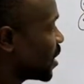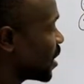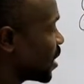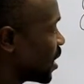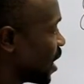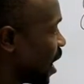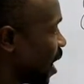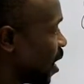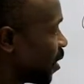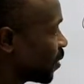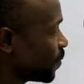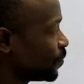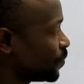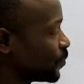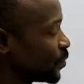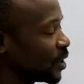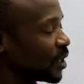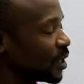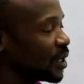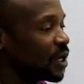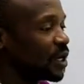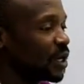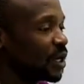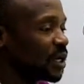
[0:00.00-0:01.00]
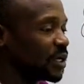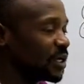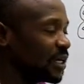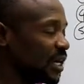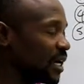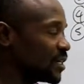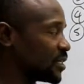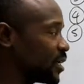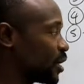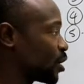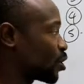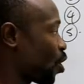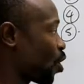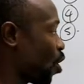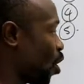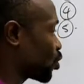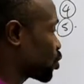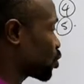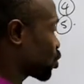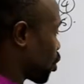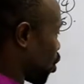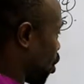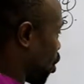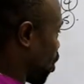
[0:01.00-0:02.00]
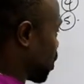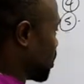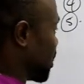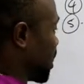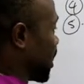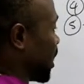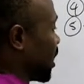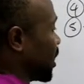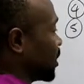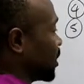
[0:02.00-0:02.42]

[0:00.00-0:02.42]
now there's a course called